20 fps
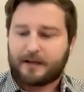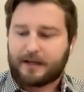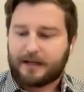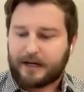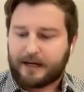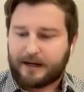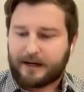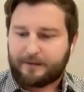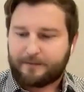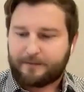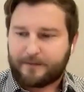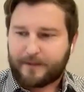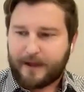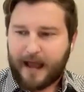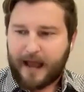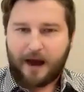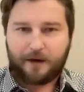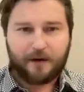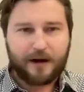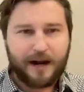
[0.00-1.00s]
uh,
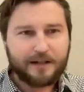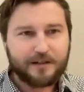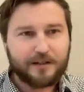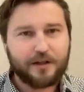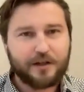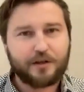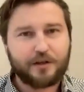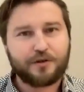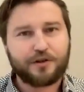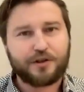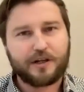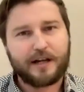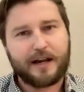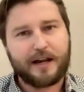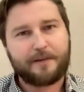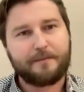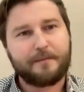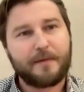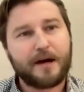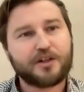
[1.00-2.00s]
our execution
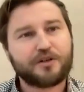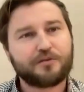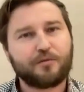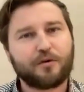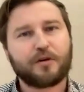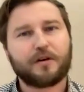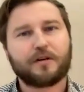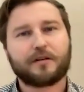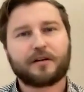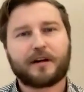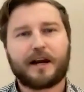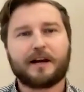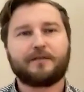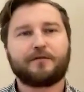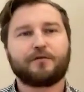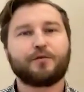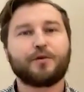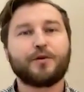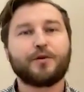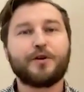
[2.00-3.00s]
at a much more kind
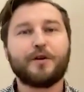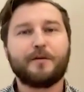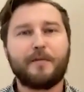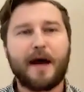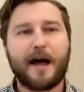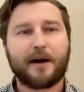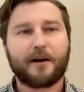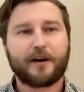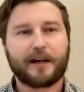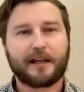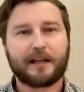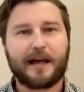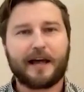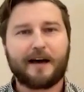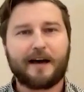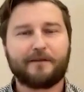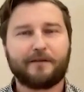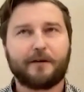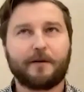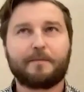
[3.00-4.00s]
of rudimentary
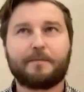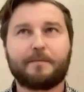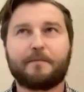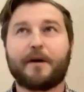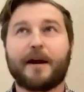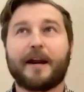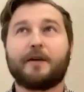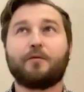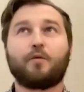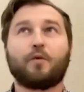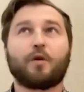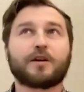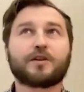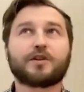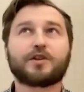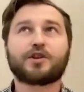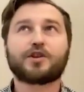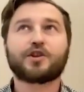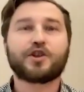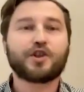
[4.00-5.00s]
level. But it
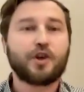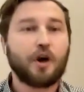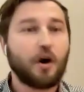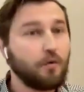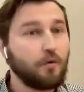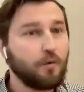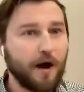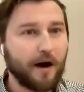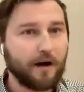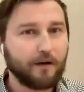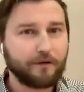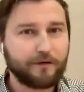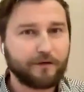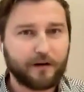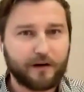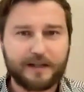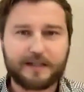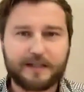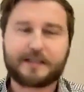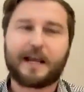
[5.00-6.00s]
worked so well
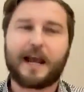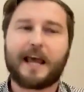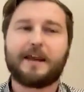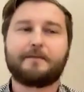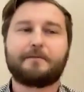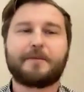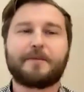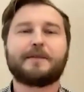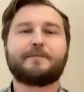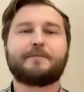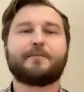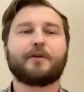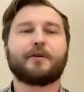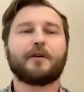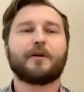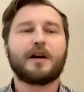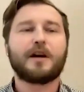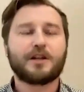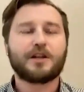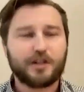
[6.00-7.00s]
for us. And
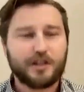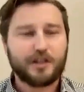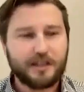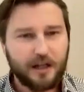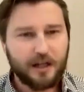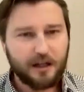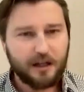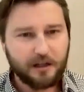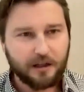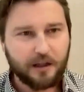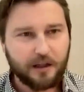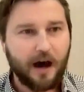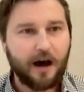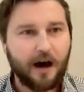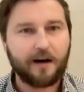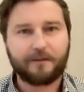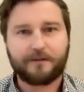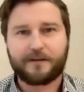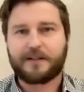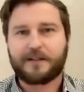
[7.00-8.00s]
people just
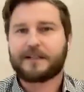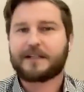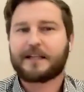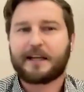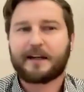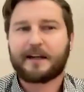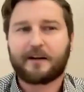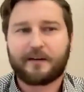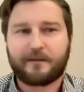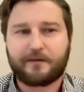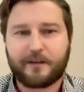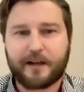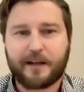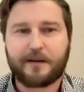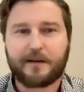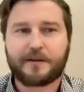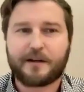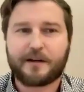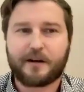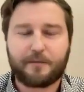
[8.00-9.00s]
loved seeing our
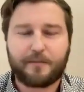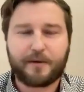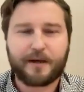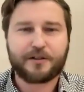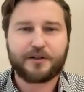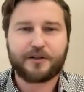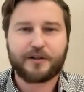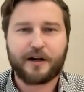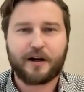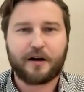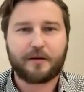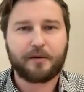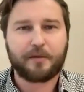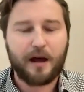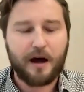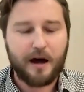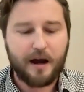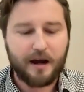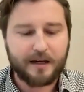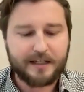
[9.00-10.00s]
videos and our pictures and our
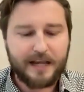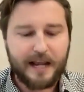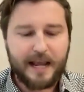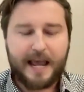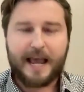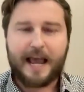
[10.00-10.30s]
blogs.